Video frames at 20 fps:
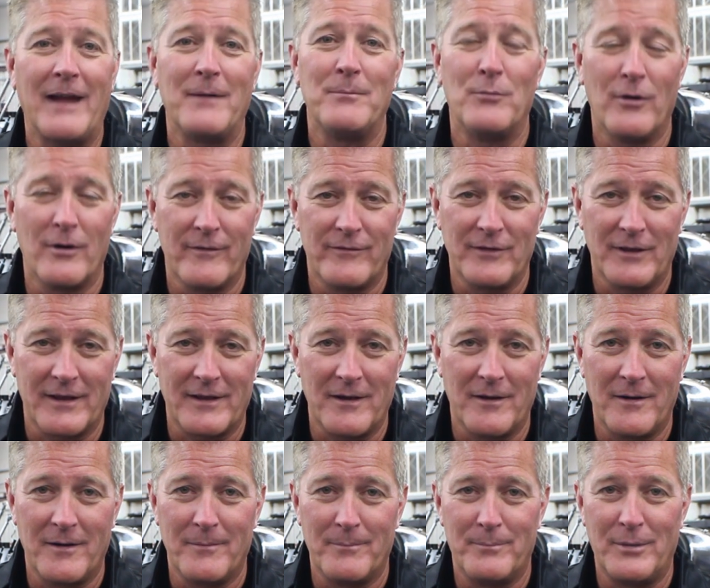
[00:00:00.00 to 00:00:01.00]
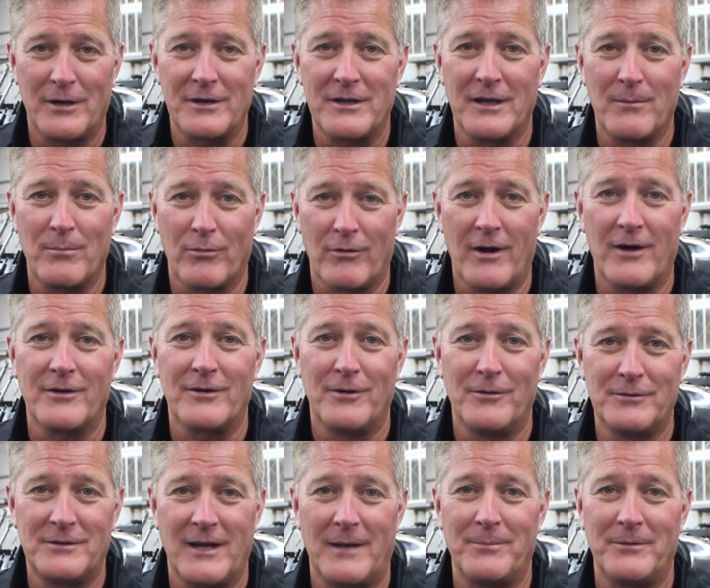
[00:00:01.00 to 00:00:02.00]
had more of like a bucking
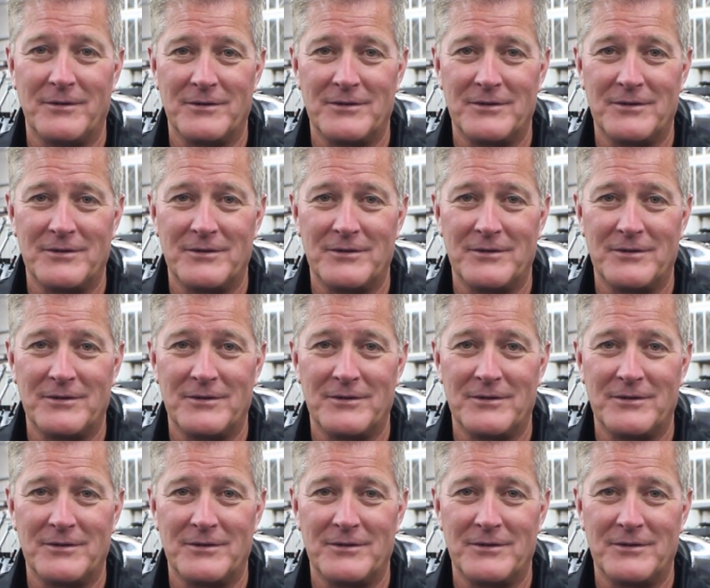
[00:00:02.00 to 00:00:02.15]
bronco type